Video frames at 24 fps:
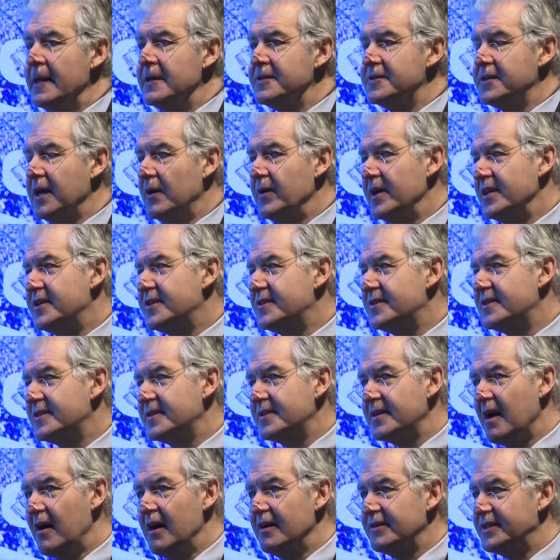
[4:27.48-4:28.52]
So it's
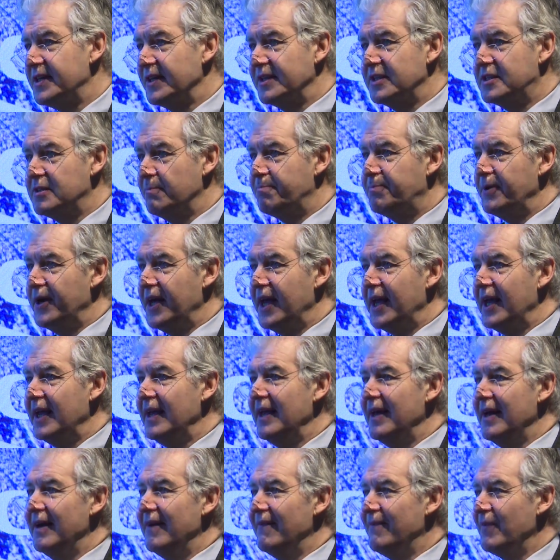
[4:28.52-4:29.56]
starting to be
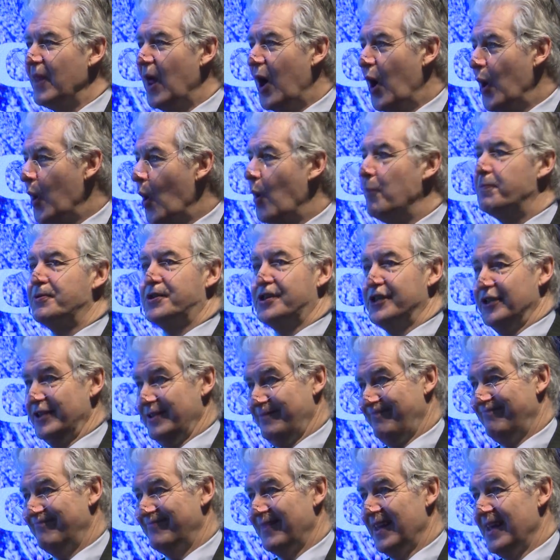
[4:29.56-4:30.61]
an option.
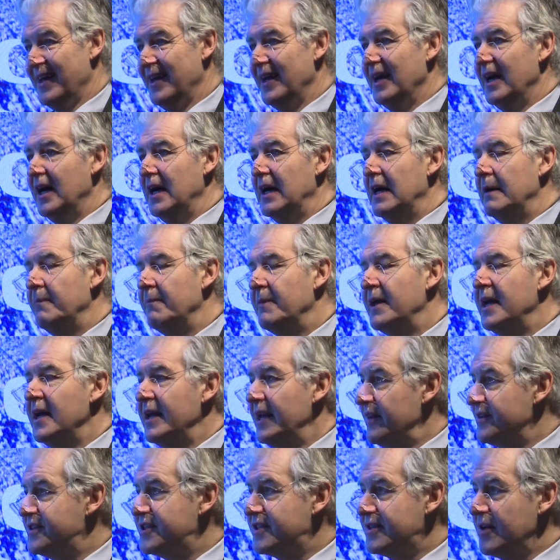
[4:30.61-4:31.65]

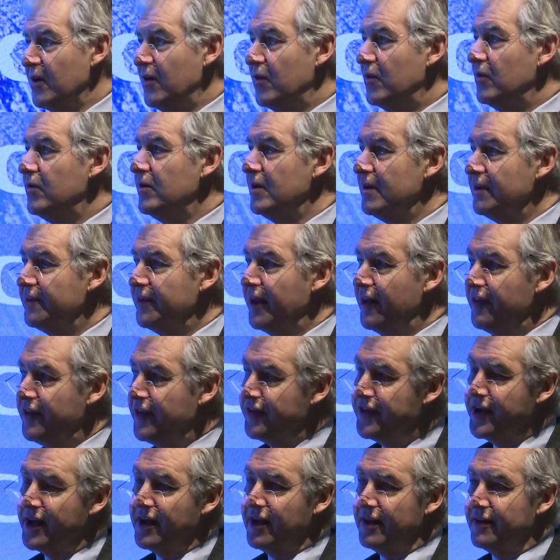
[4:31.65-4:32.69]
It's still
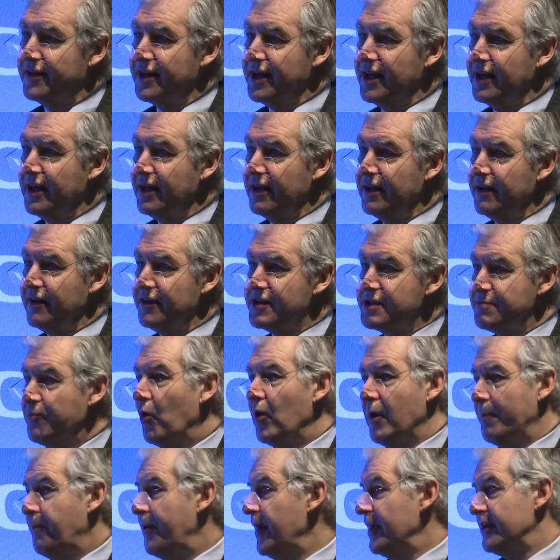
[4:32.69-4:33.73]
the
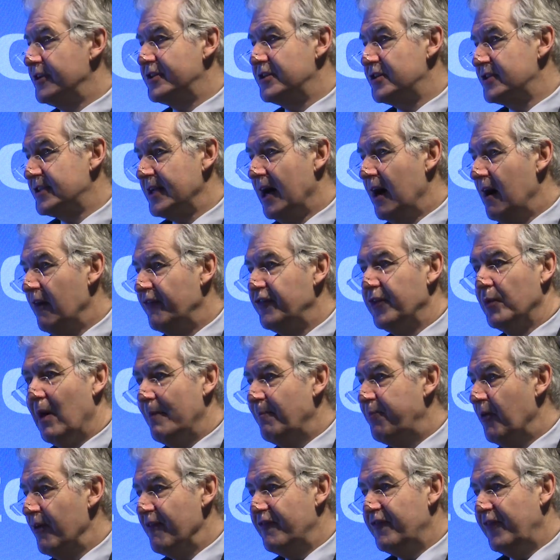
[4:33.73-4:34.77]
smaller pitch stuff, the
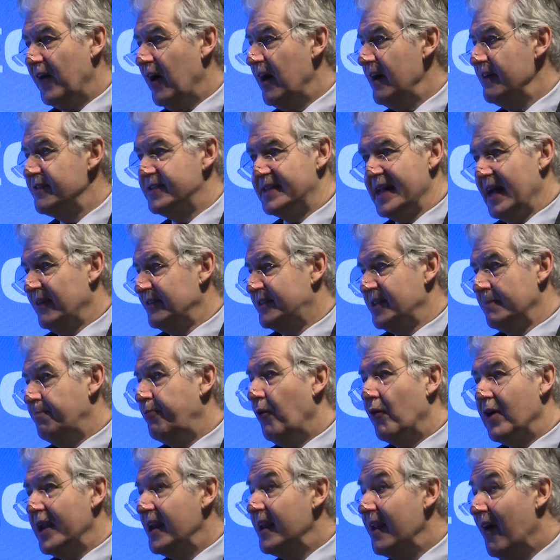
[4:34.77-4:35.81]
1.5s down to the
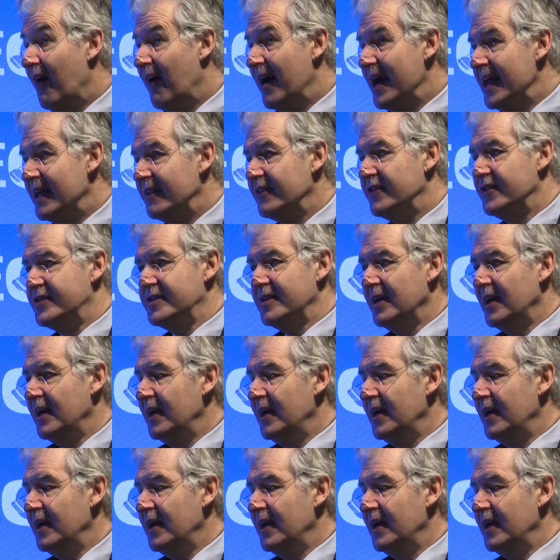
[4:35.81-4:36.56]
0.9s,